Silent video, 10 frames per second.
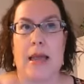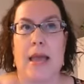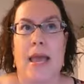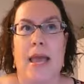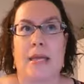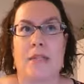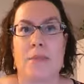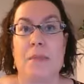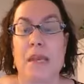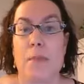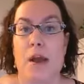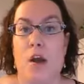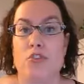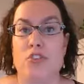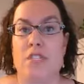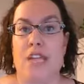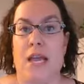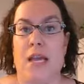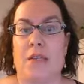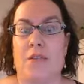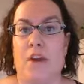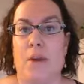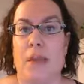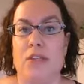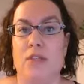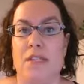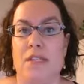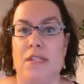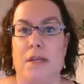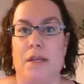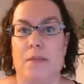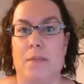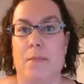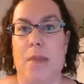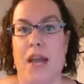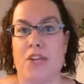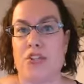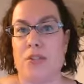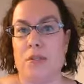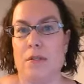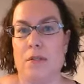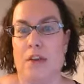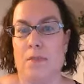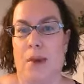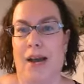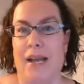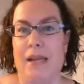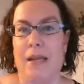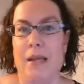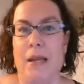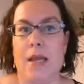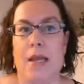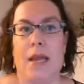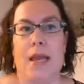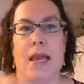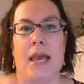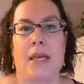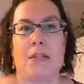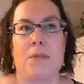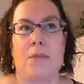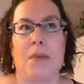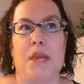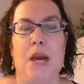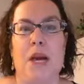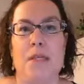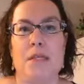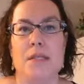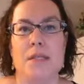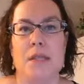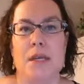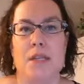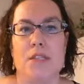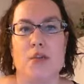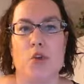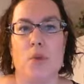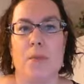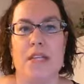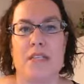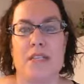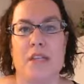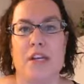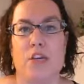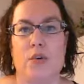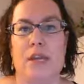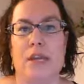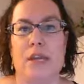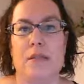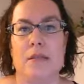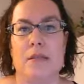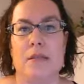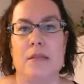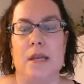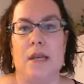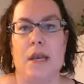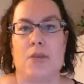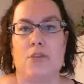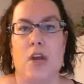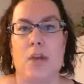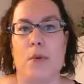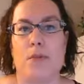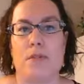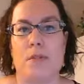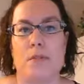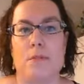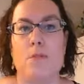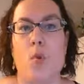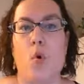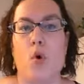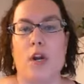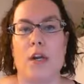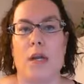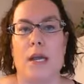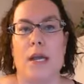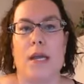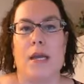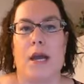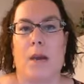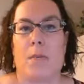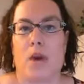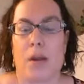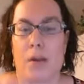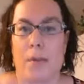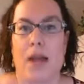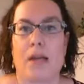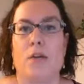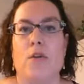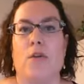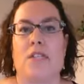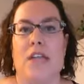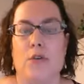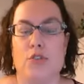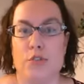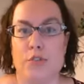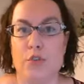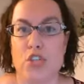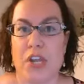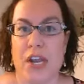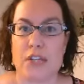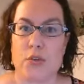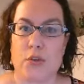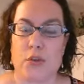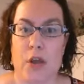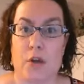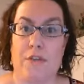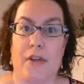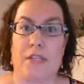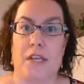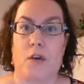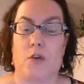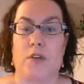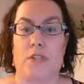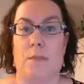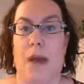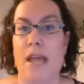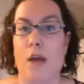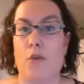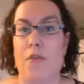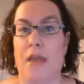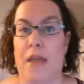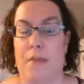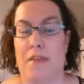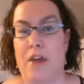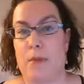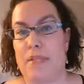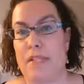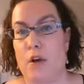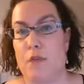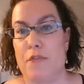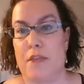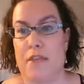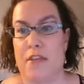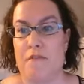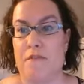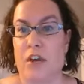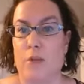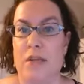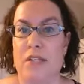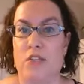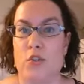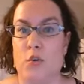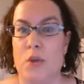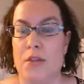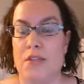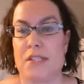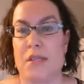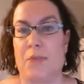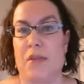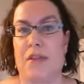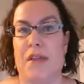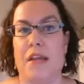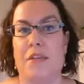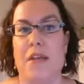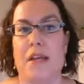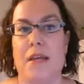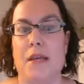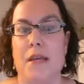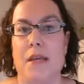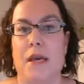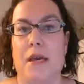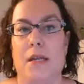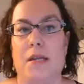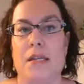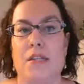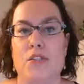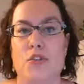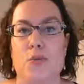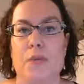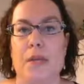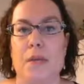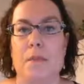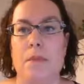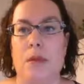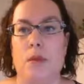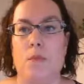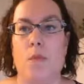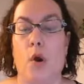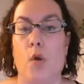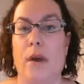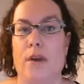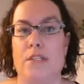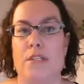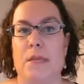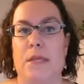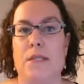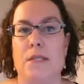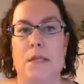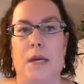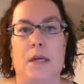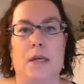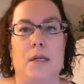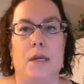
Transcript: And being a biologist and environmentalist is a passion of mine. And because silicone-based ingredients, and we'll talk about this more, are coming back, of course, now into the food chain. So they're now affecting, of course, my health and my family's health and the environment. So this is something that I think needs to be, more awareness needs to